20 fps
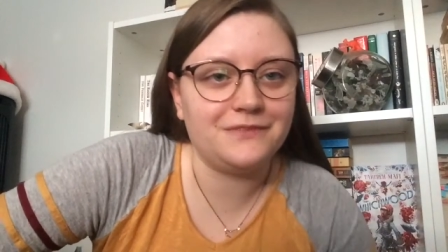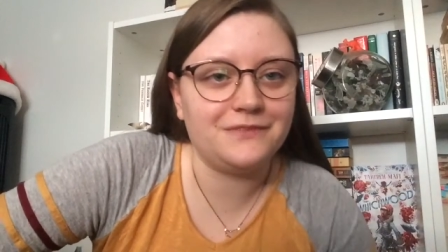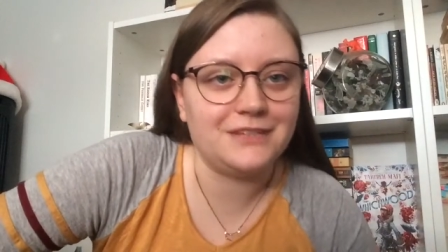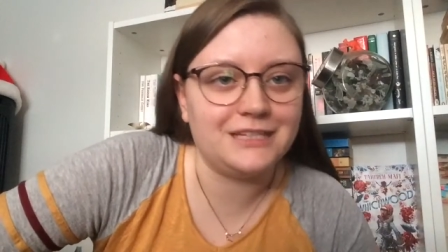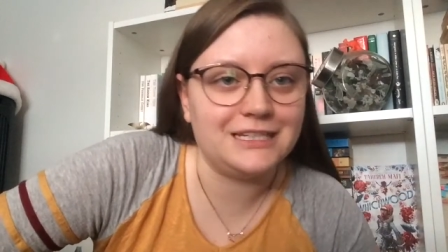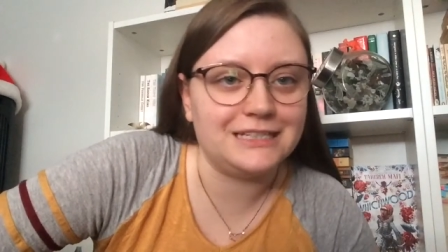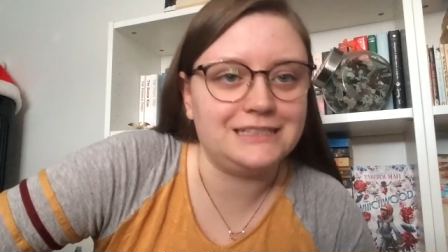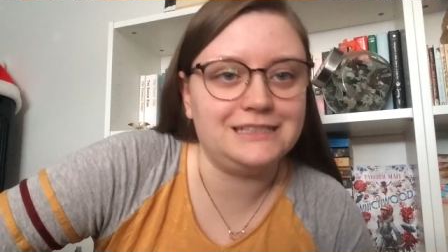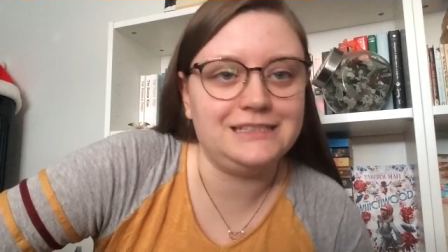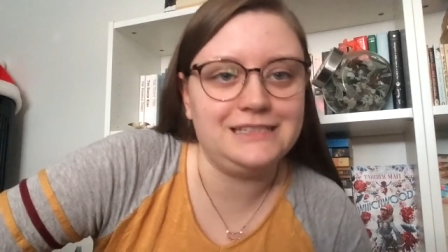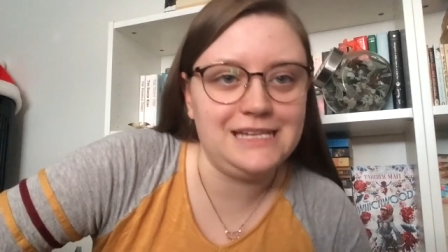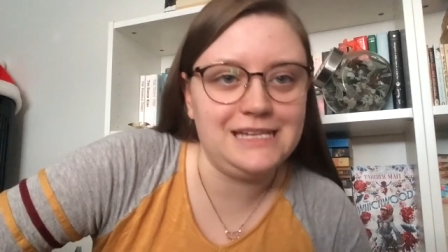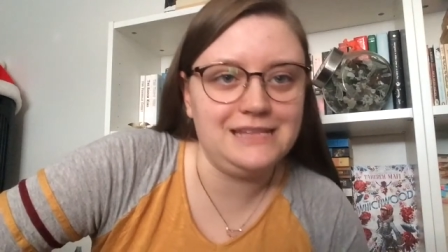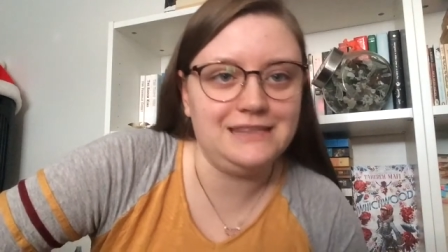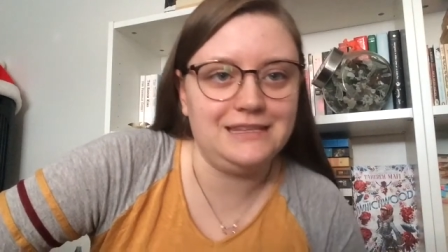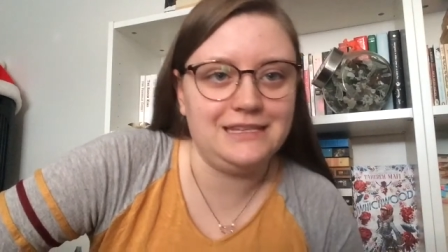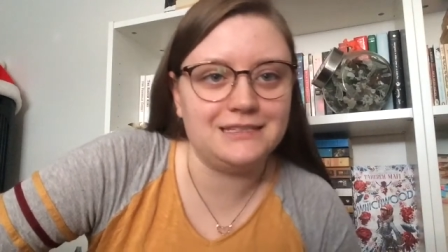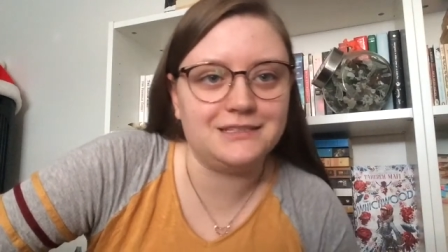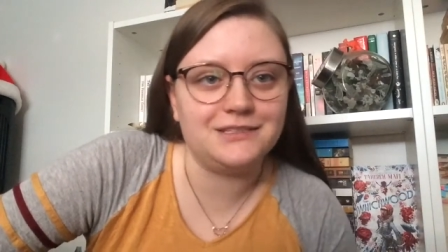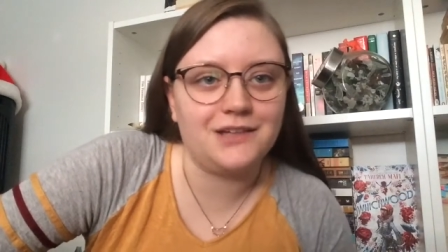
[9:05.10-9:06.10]
to see
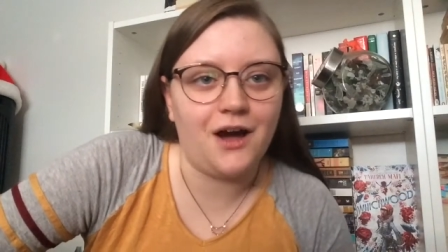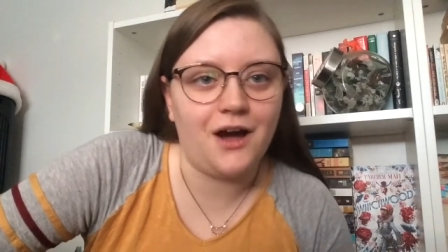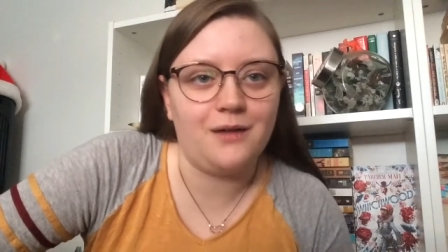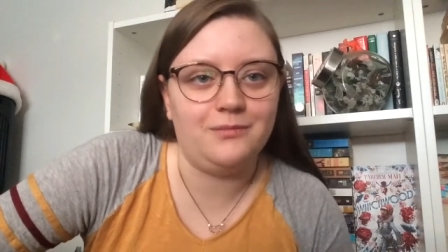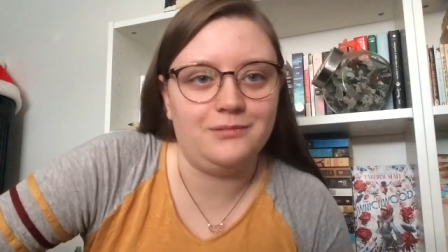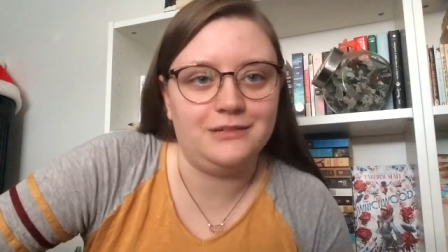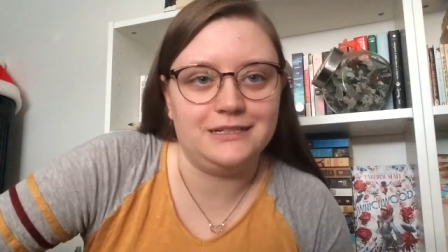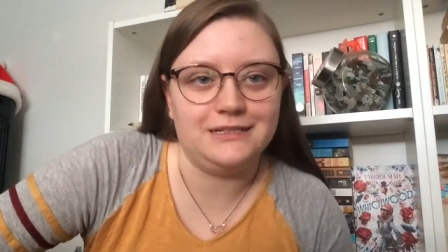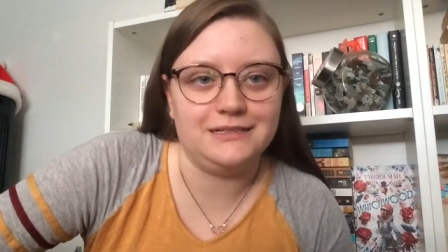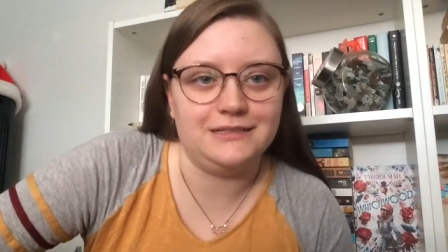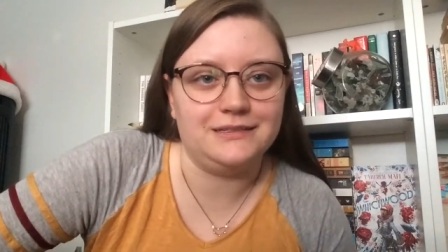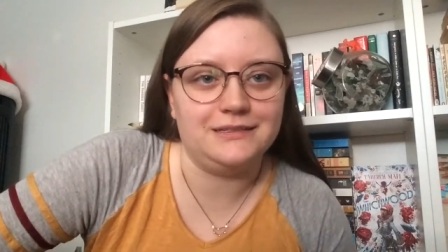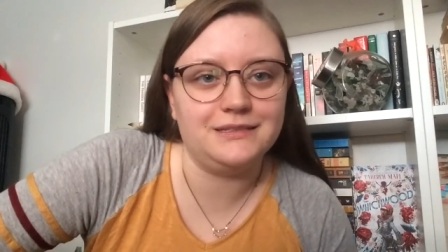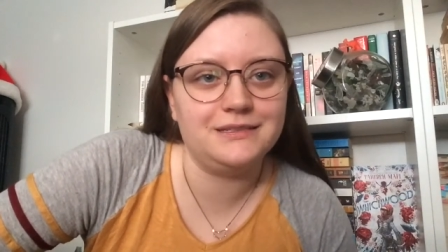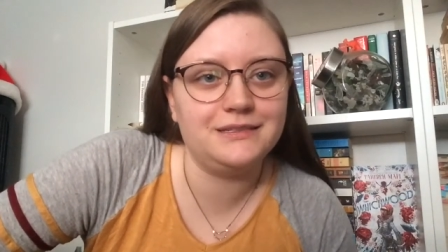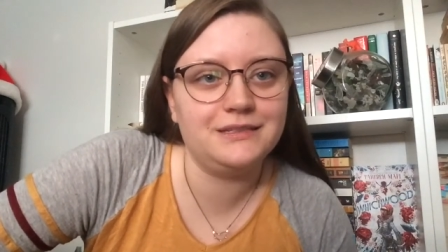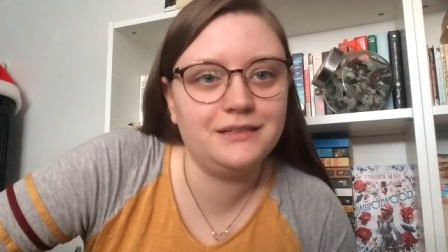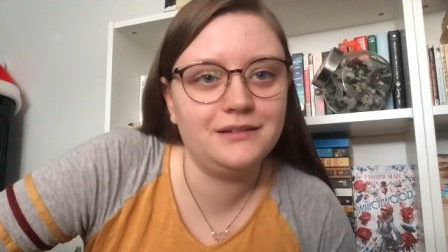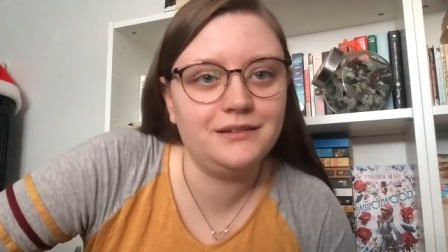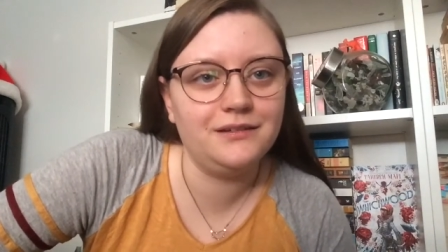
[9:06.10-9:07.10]
these
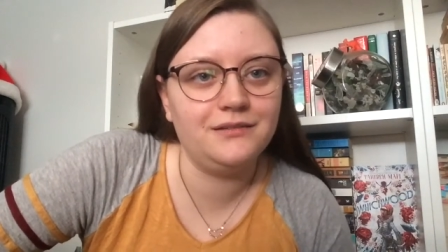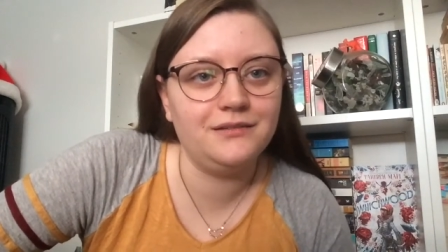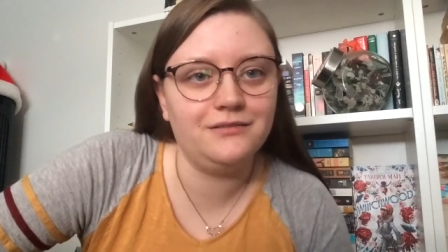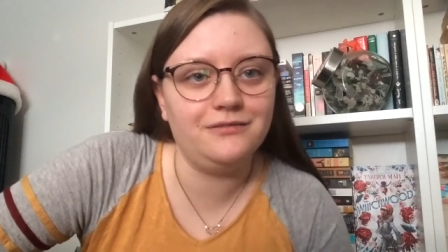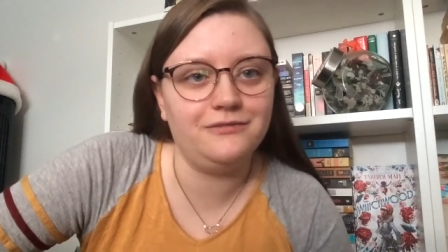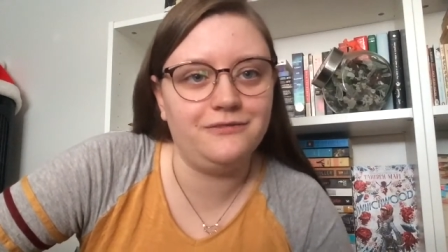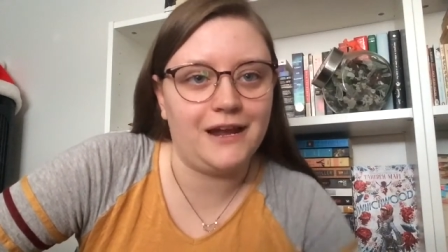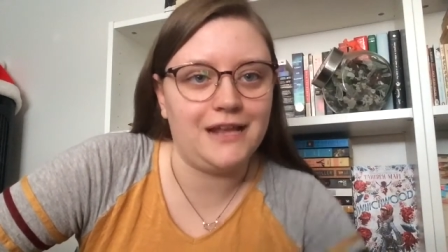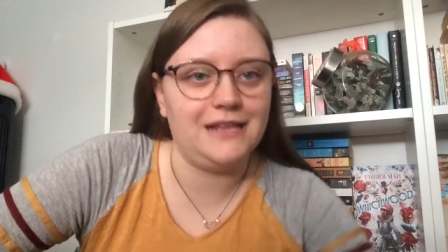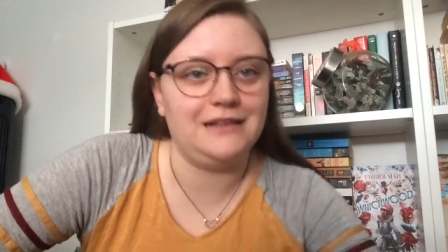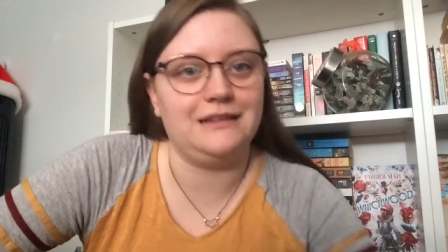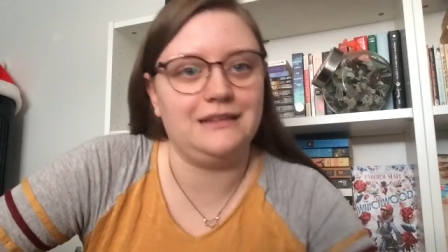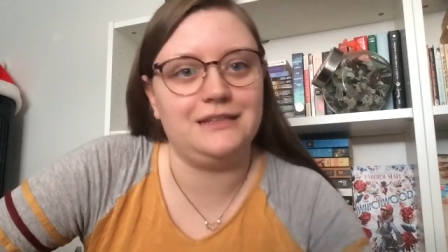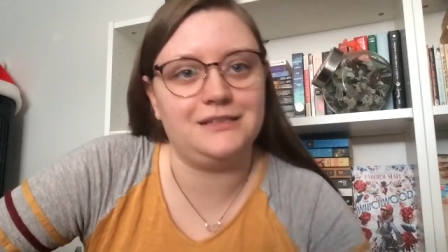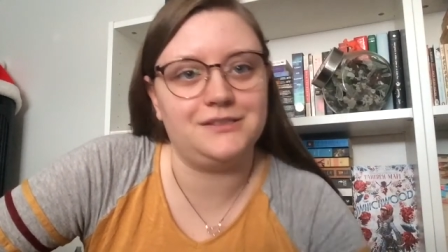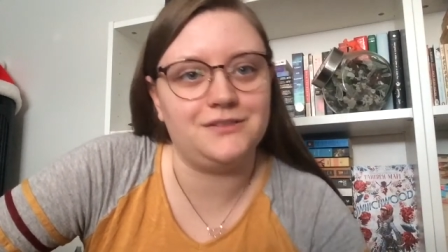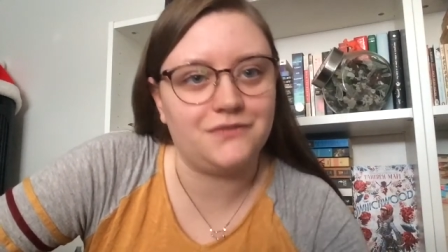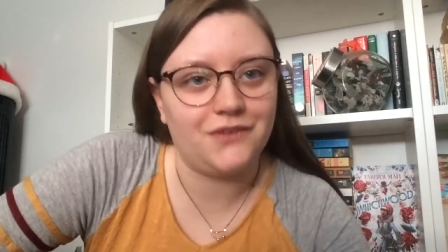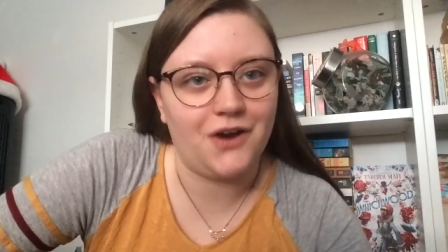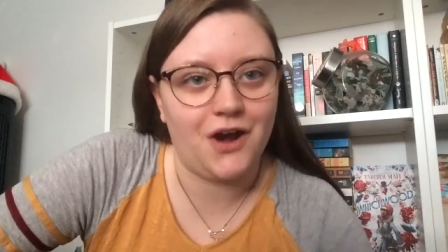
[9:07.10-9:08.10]
goblins fight
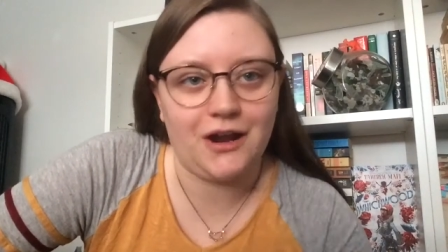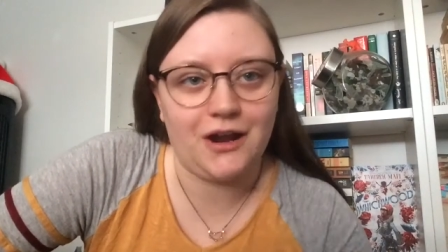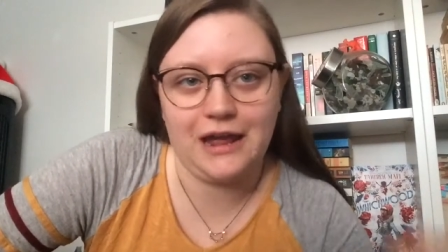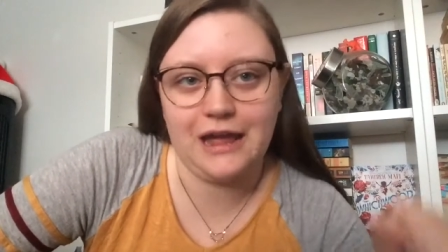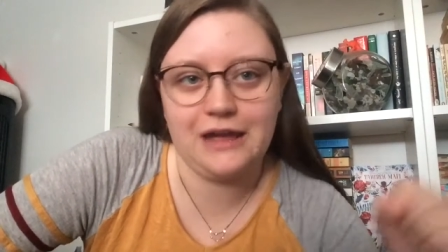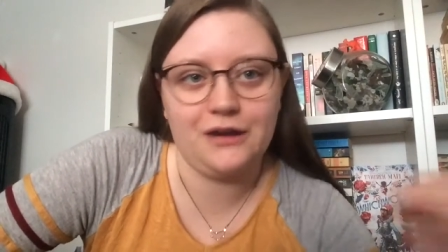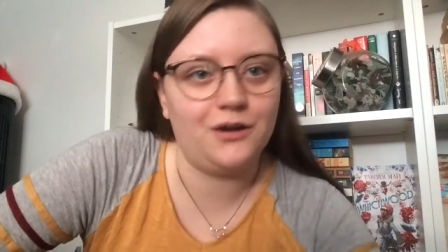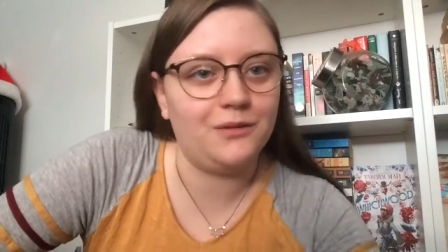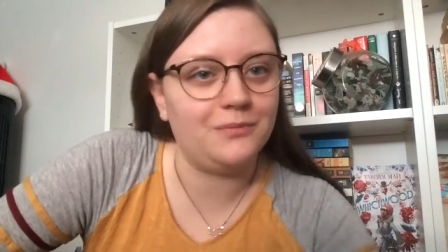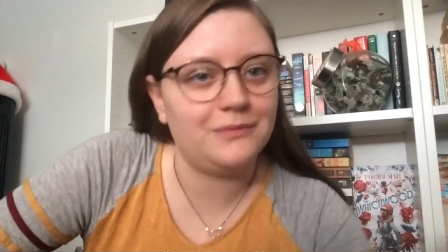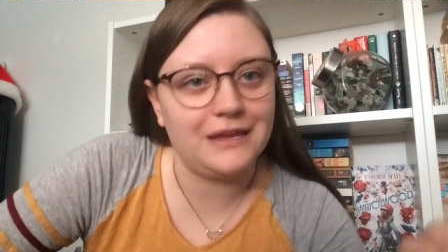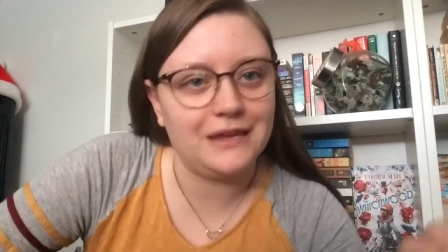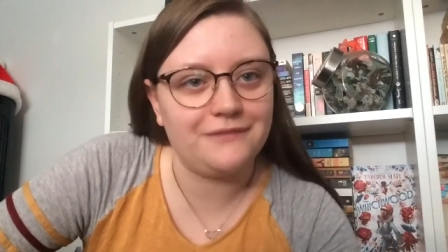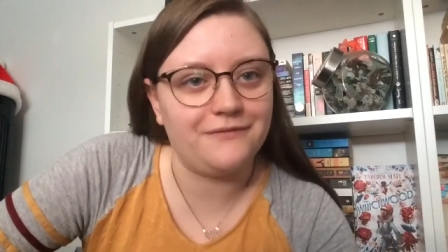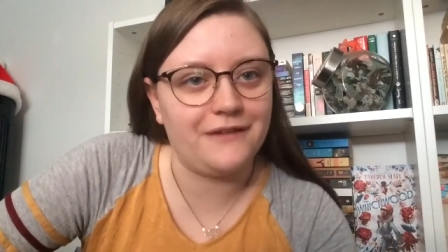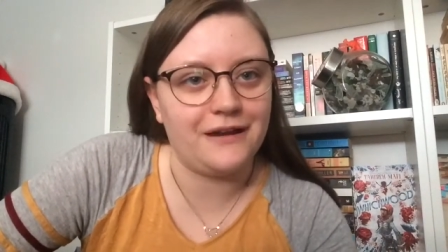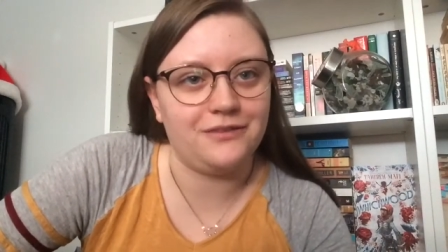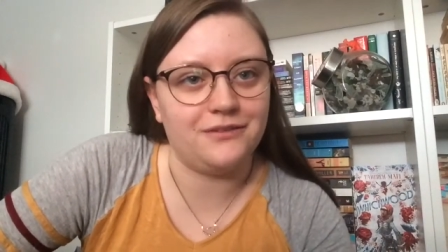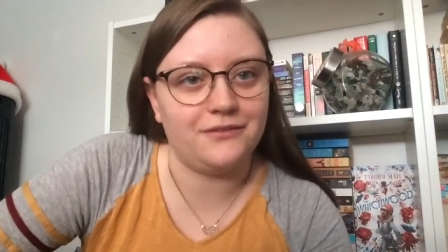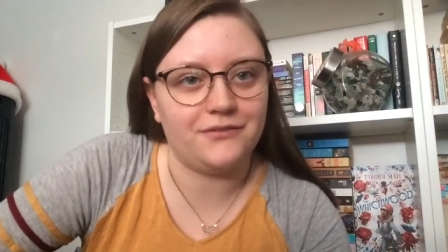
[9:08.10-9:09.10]
this frog. I hope they
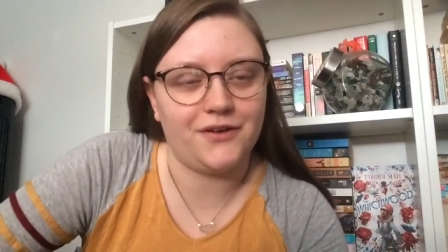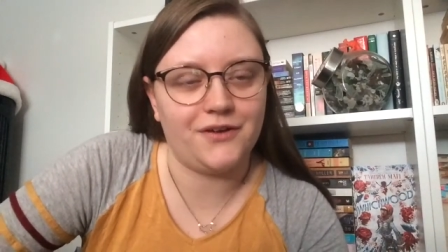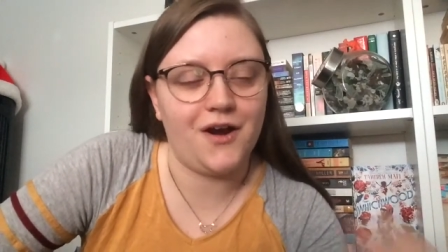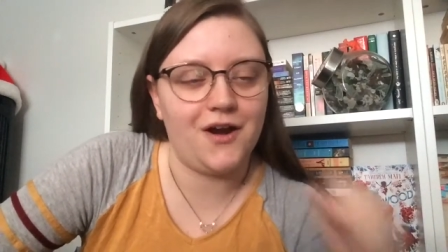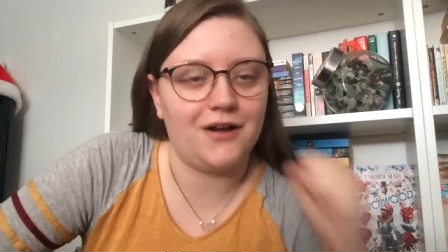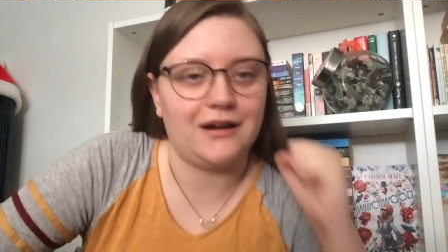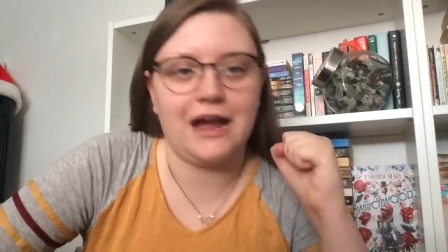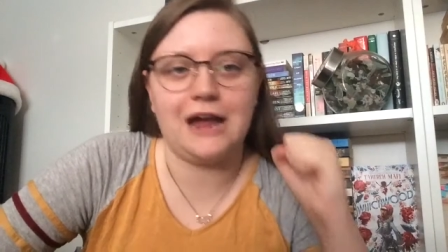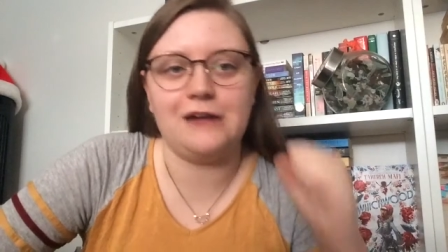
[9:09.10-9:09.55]
fight the frog.